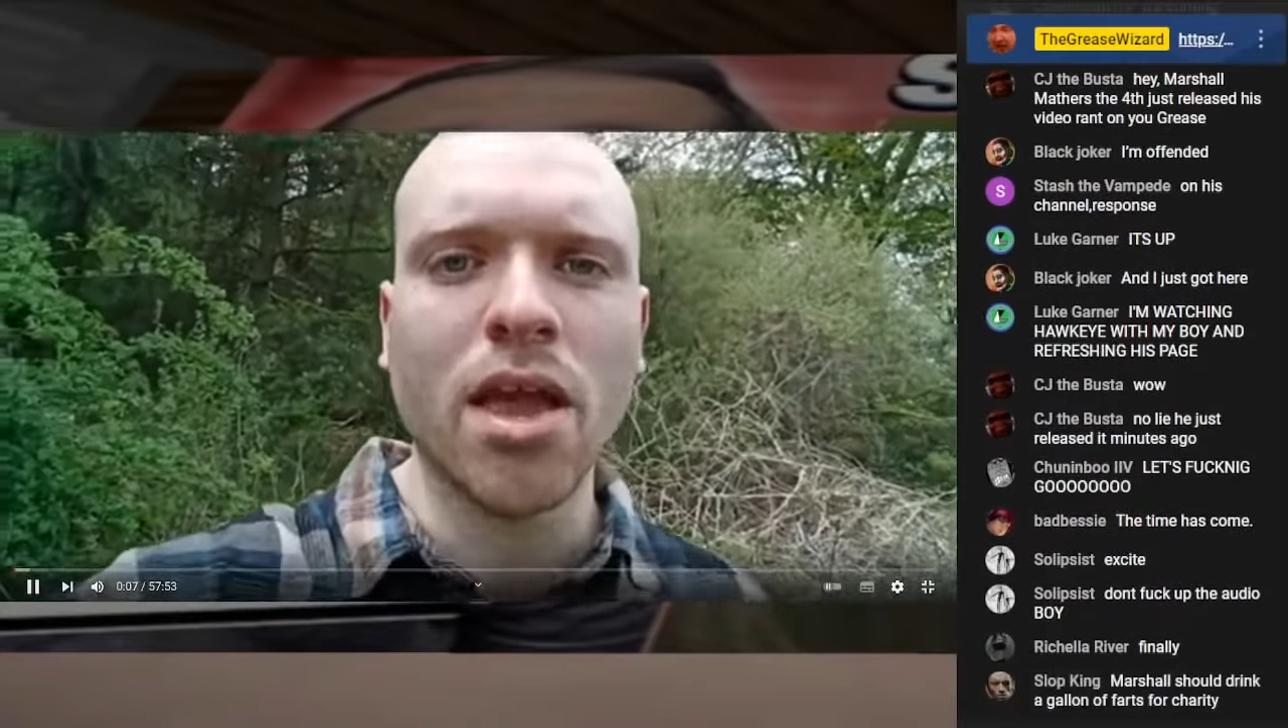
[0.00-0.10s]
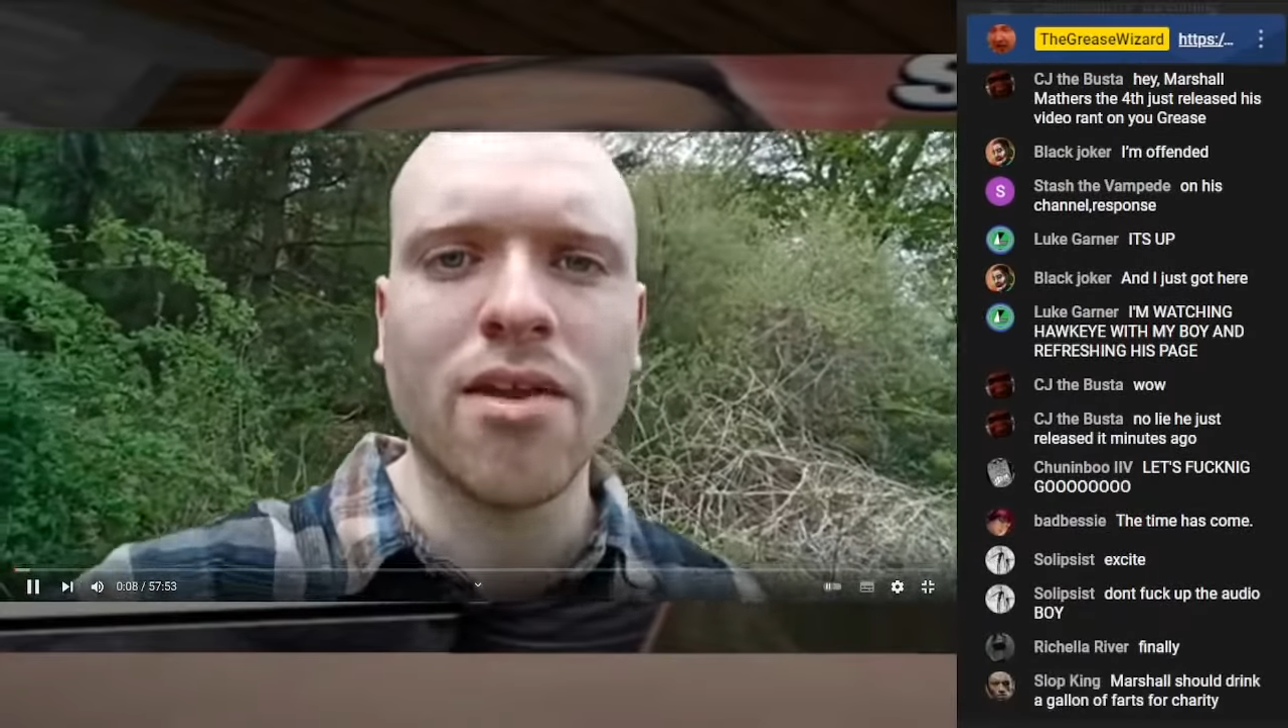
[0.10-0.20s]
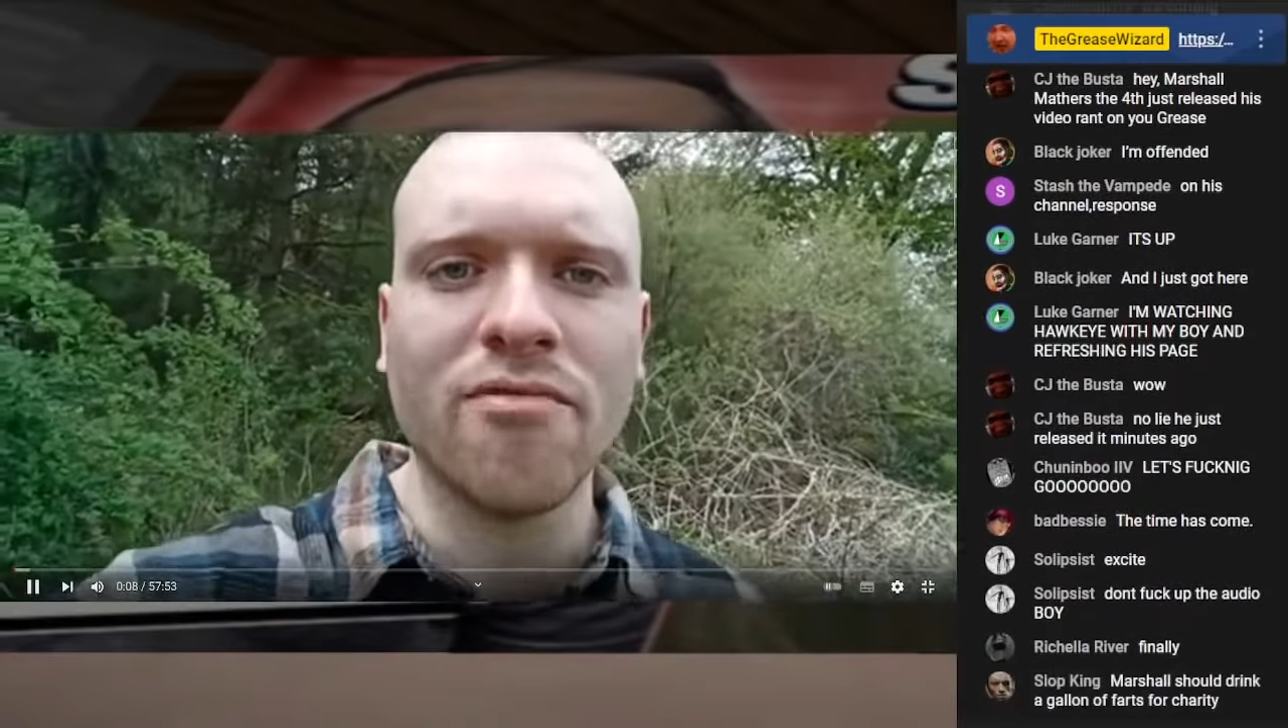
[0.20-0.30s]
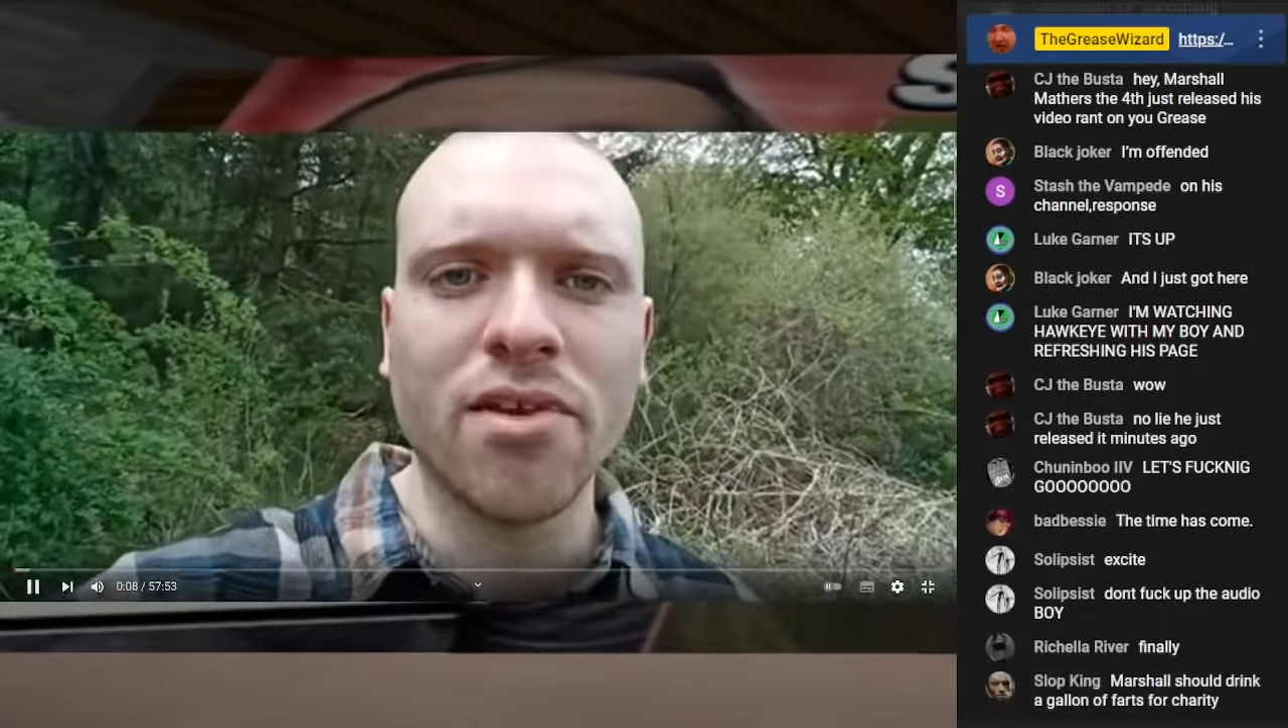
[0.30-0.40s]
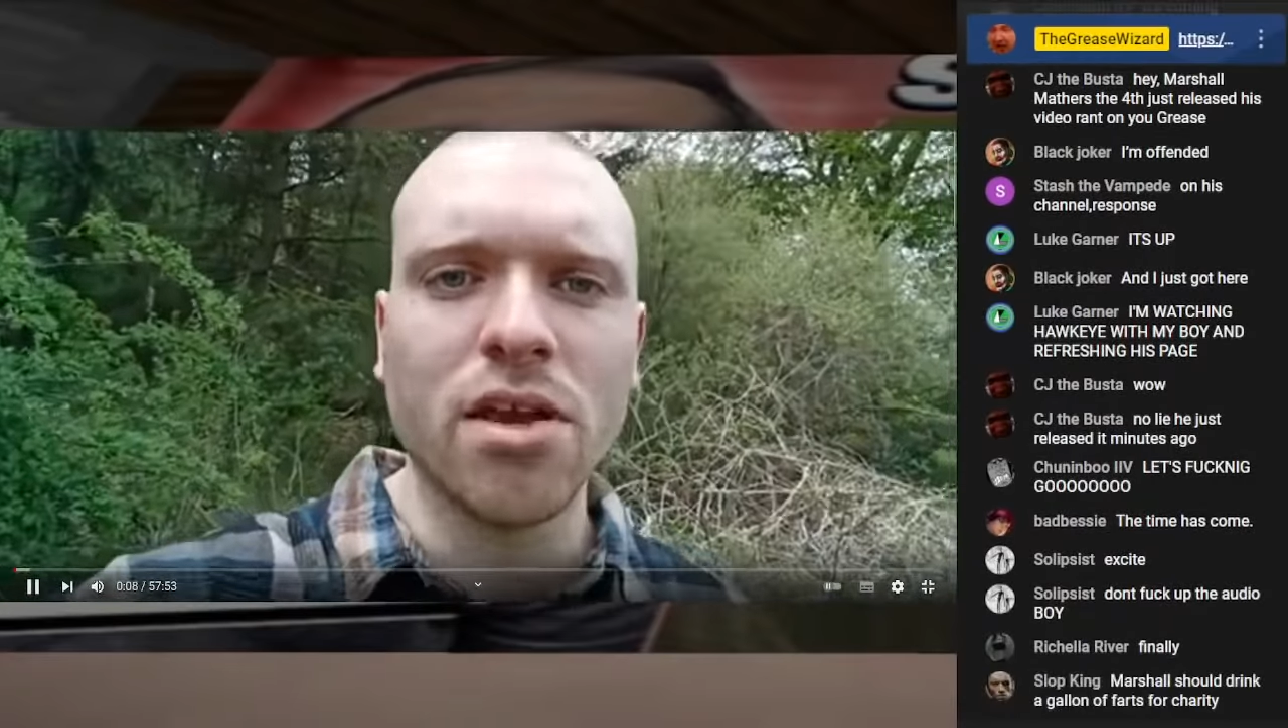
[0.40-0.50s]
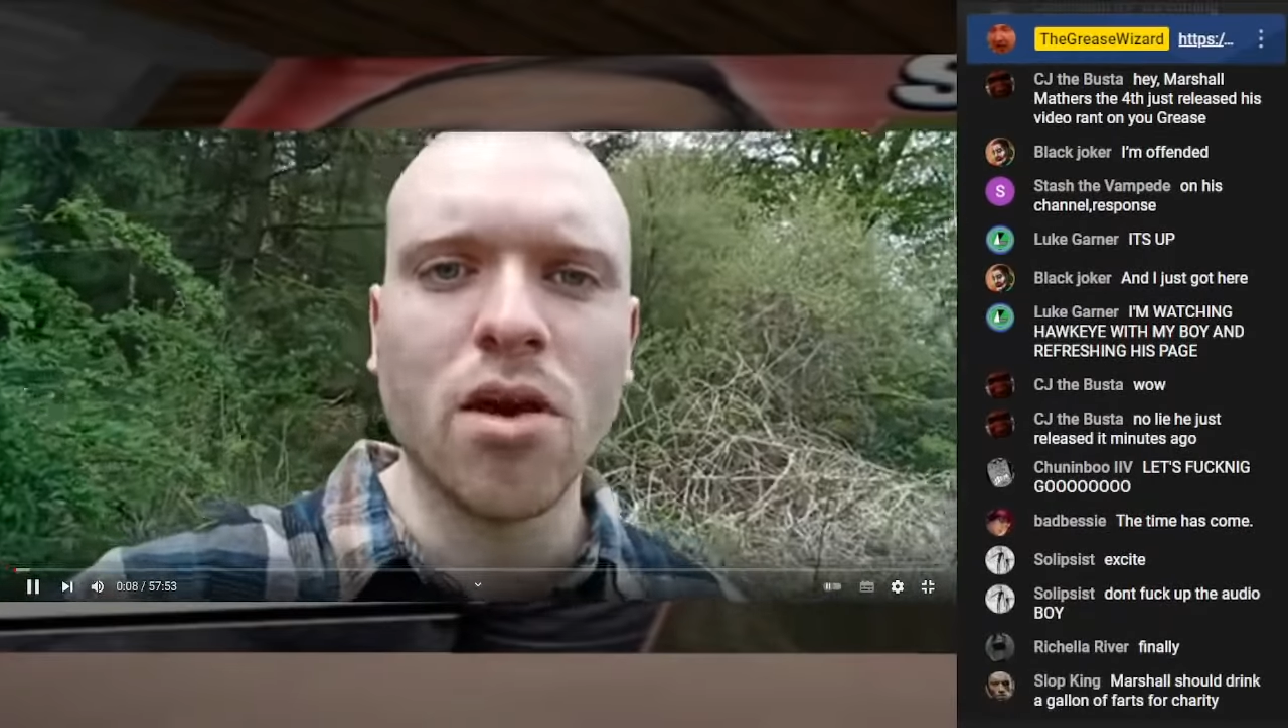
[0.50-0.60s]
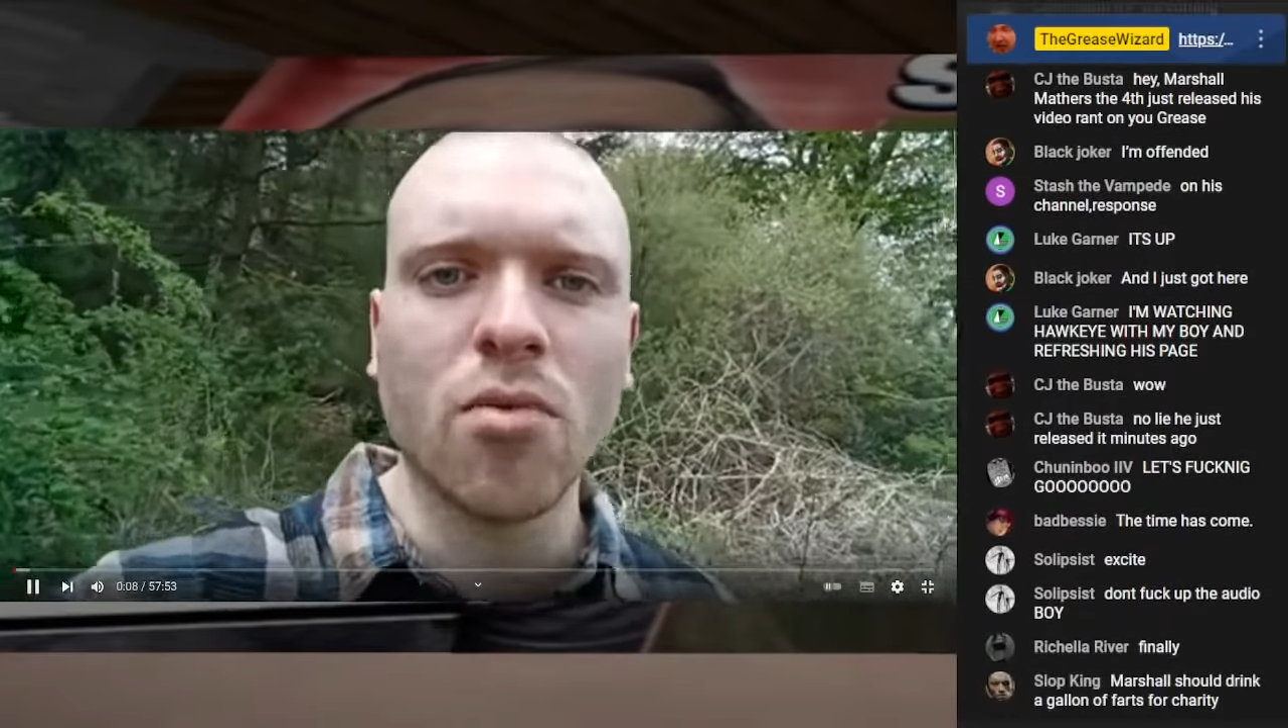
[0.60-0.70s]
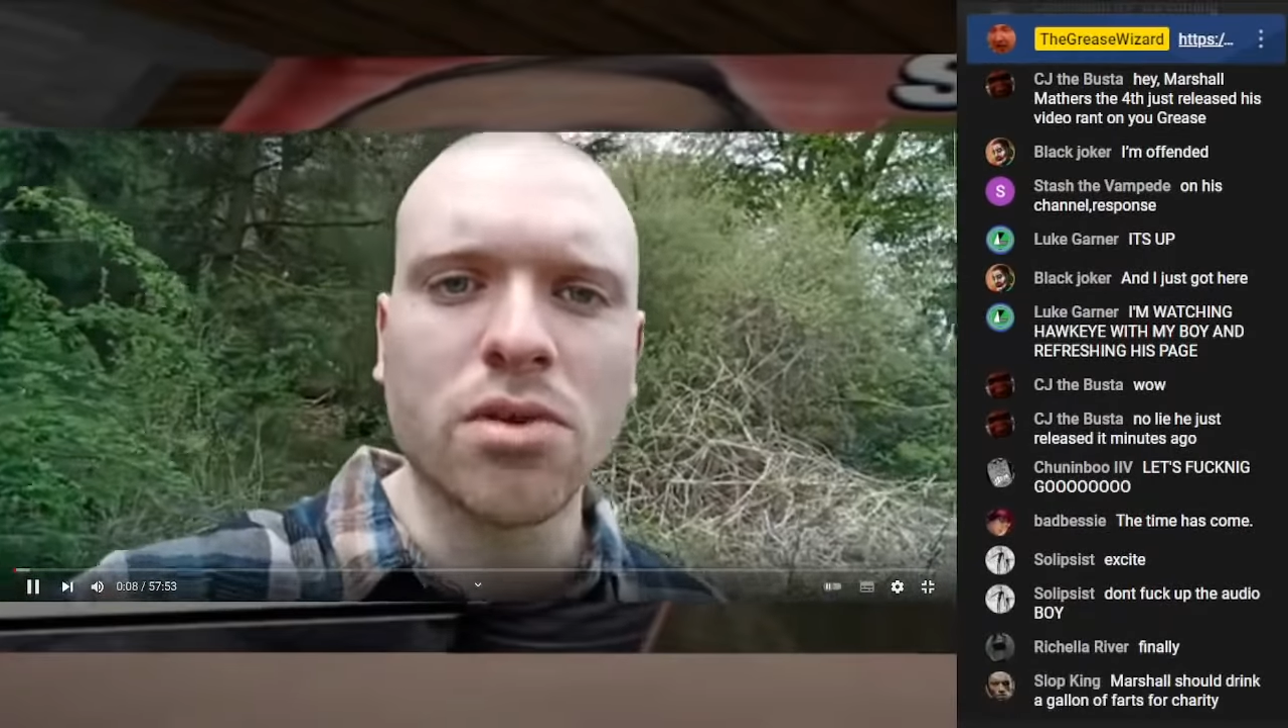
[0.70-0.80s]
a video